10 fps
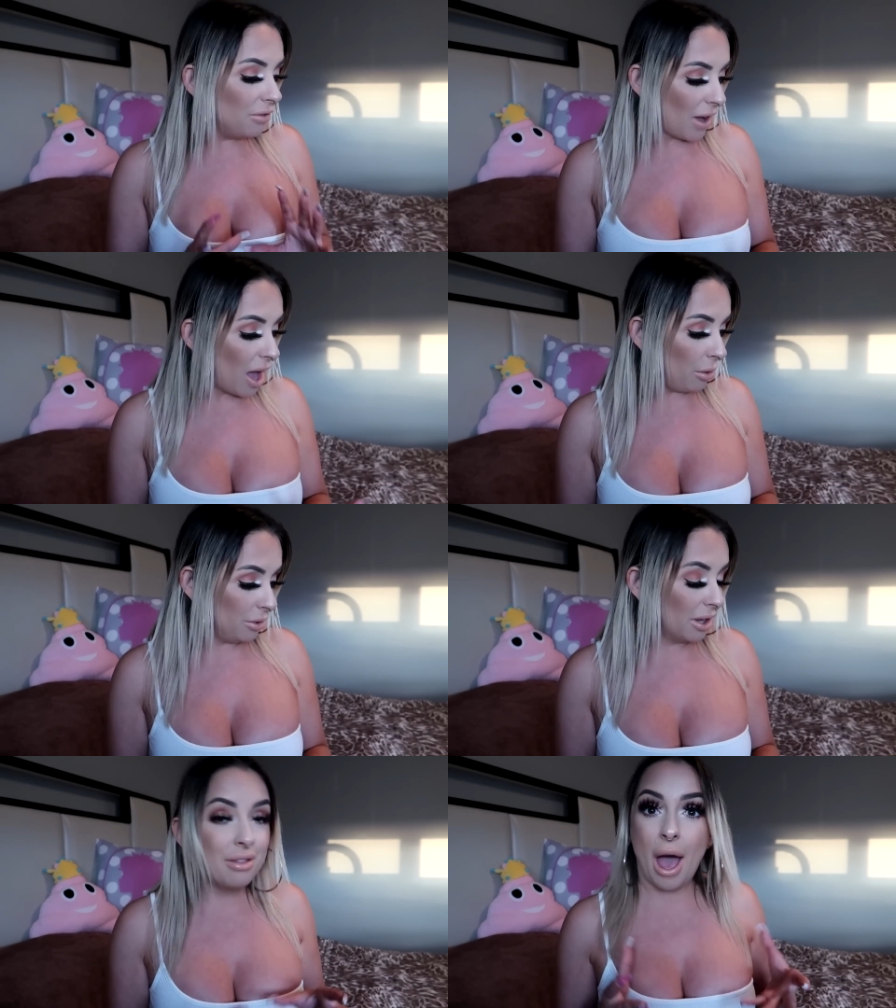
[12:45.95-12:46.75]

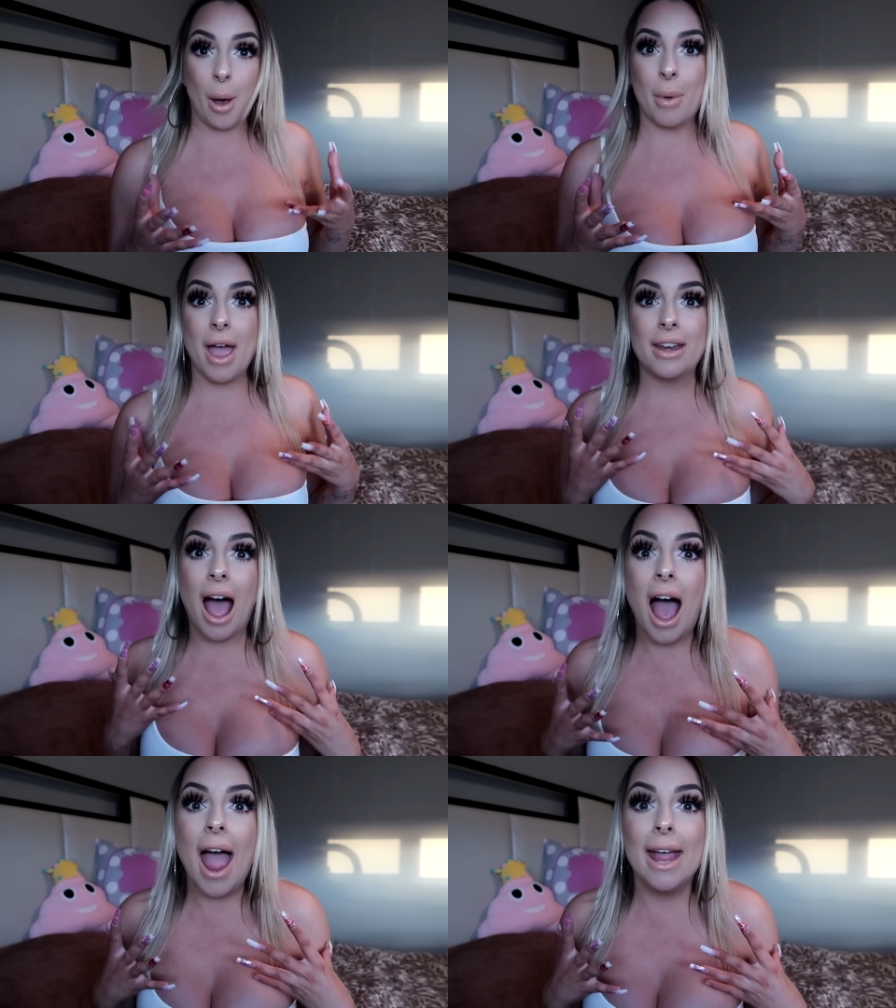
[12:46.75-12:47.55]
Found them and
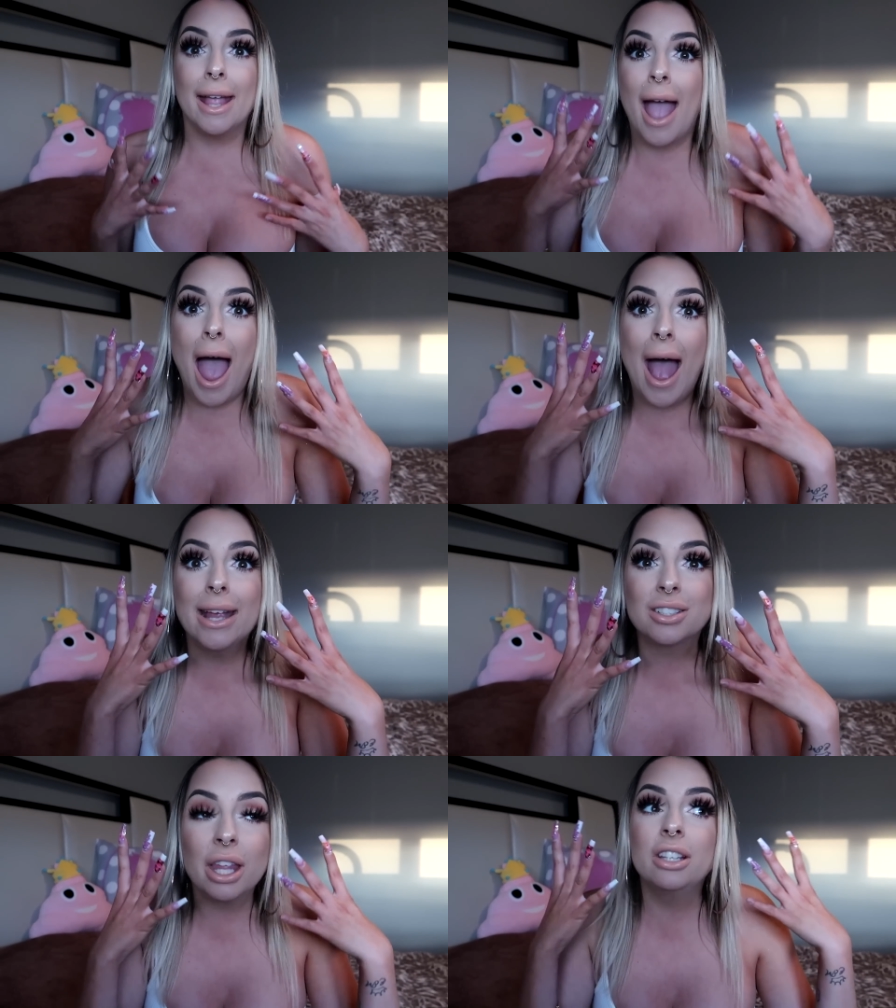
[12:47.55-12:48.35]
I,
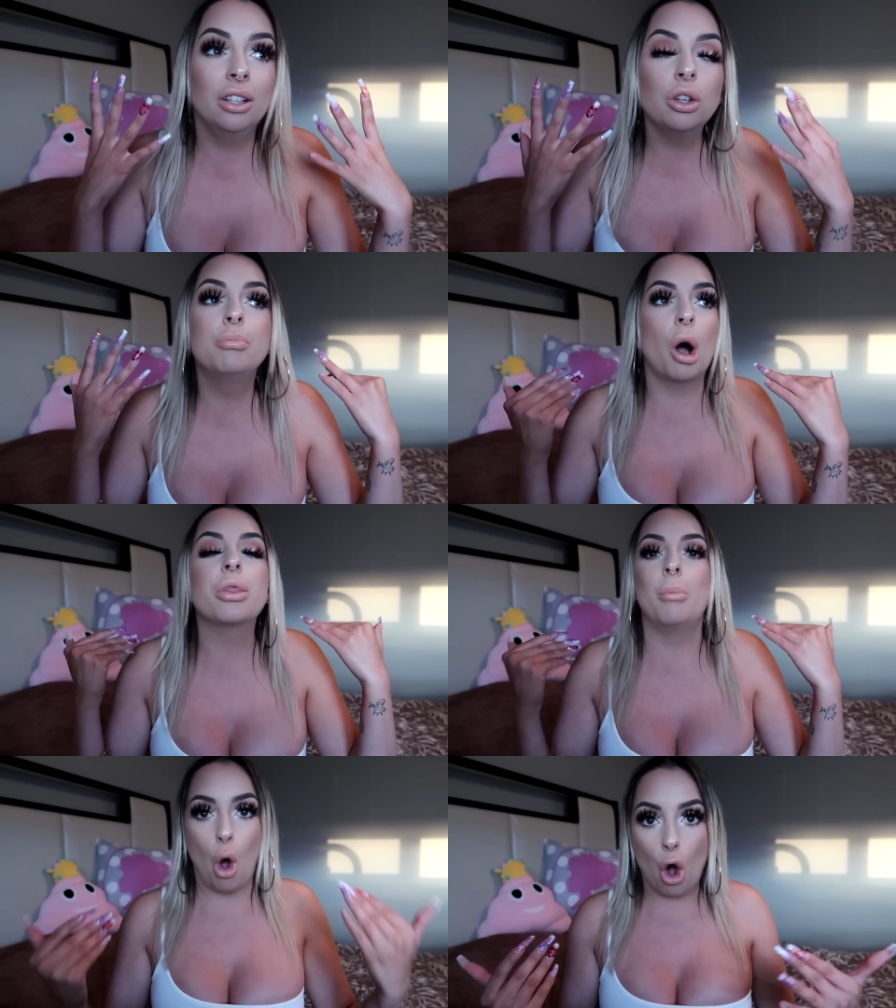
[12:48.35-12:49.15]
I like literally bought
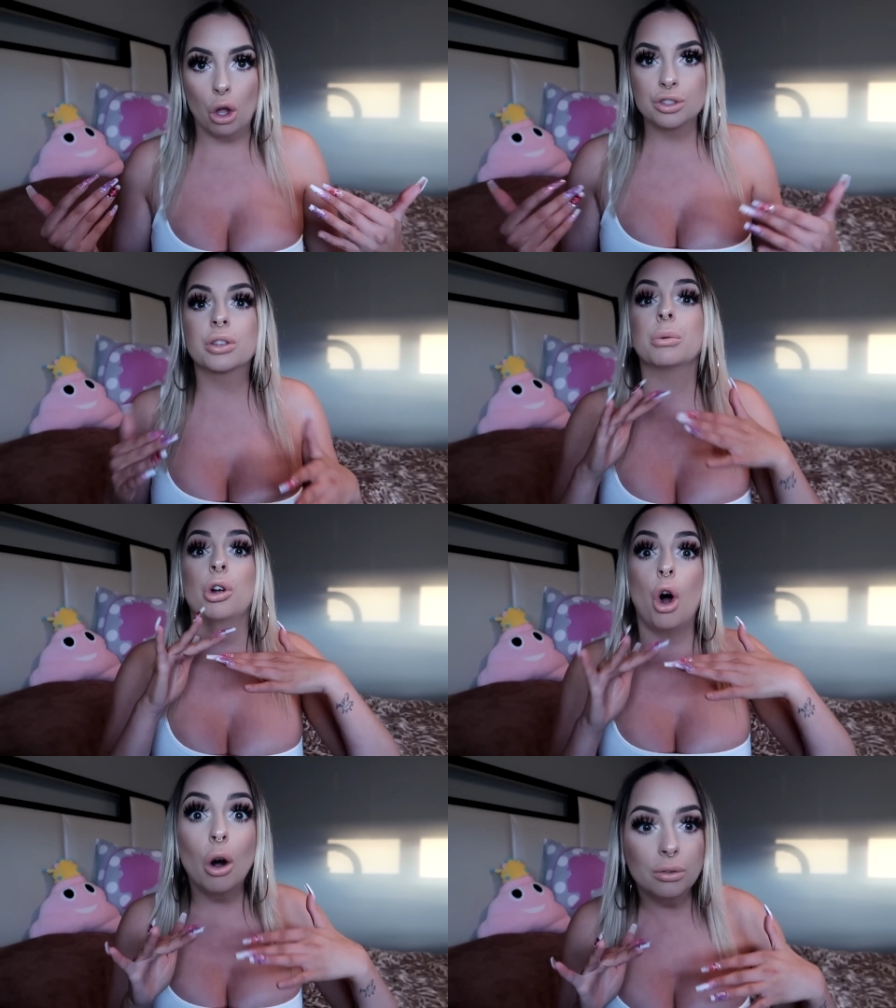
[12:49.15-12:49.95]
them all. So they
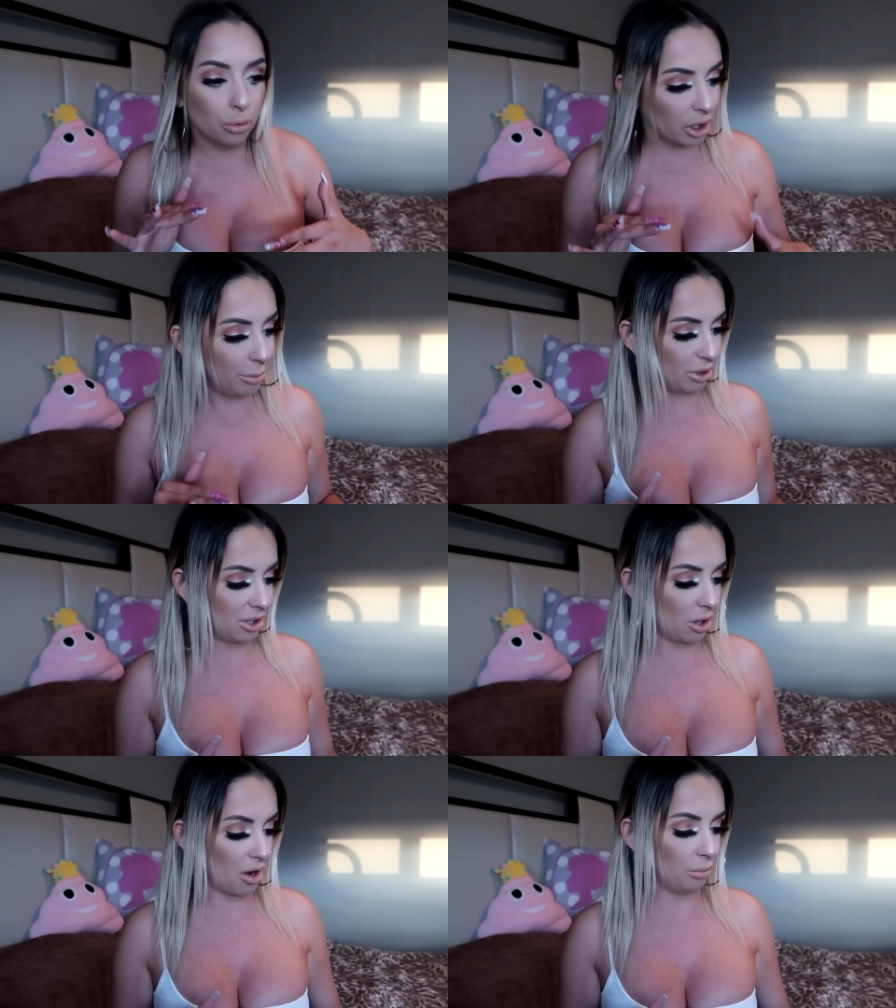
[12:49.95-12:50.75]
were all
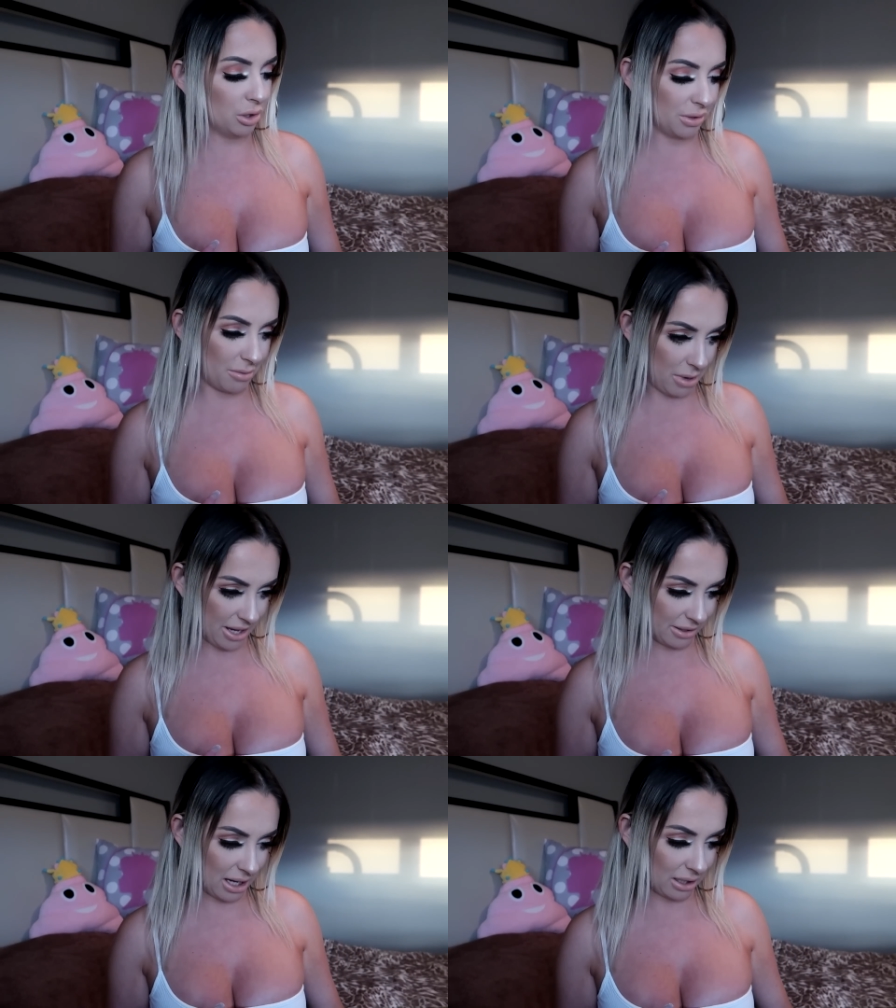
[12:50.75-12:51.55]
40% off, which was
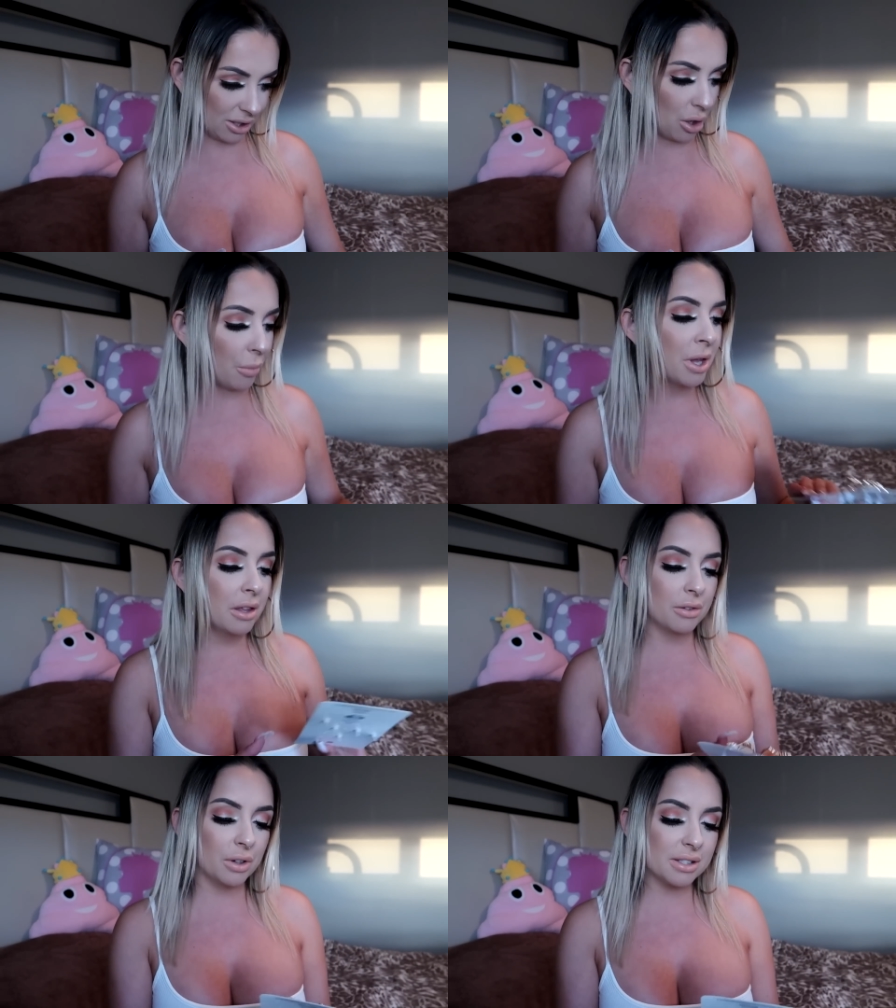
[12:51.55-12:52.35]
amazing. So
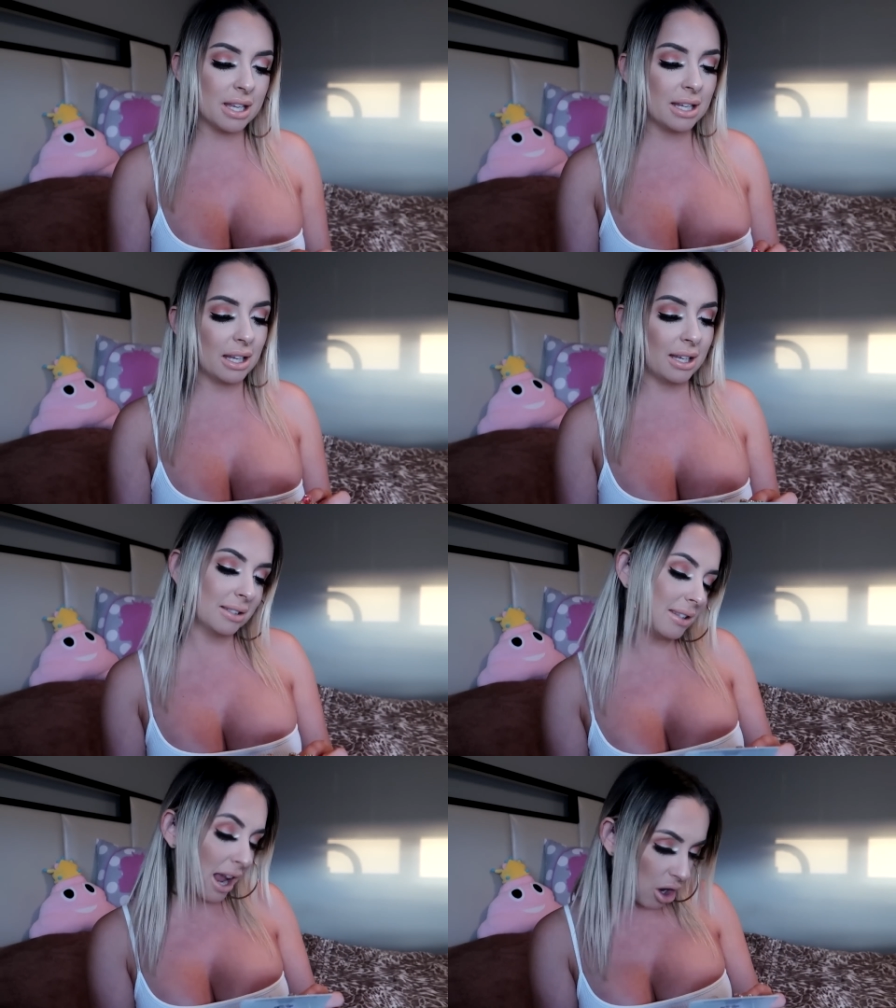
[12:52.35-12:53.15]
the first thing
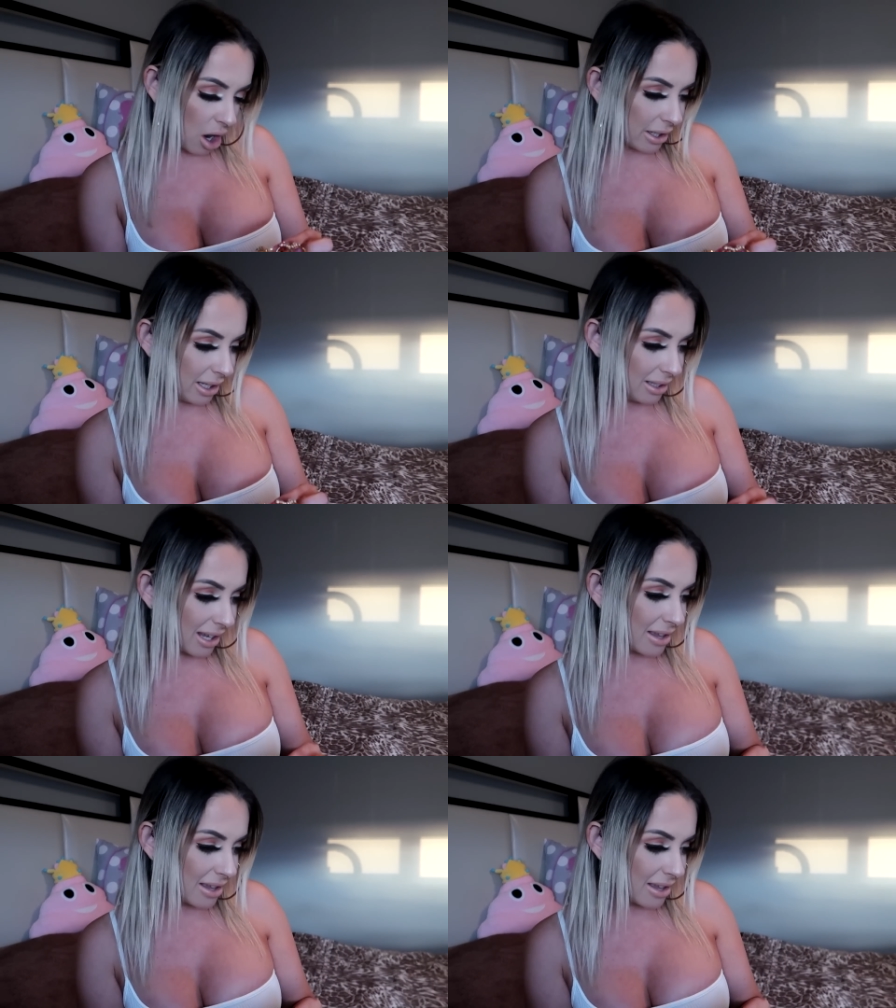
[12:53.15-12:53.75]
isn't that gaudy.